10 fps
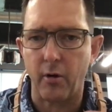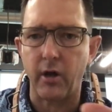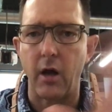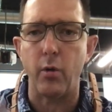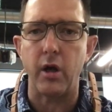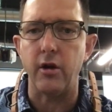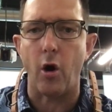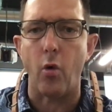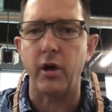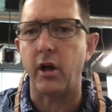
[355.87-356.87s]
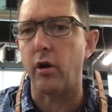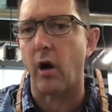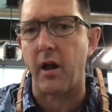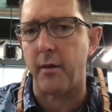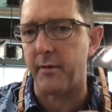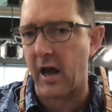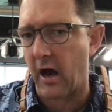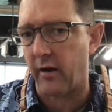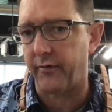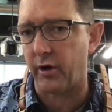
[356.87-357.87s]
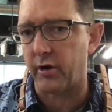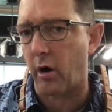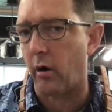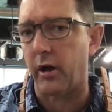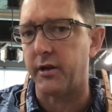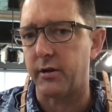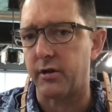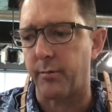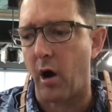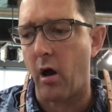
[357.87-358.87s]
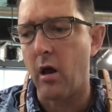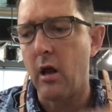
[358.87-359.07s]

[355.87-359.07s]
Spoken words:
Okay, no one can grind them down if they're already too small.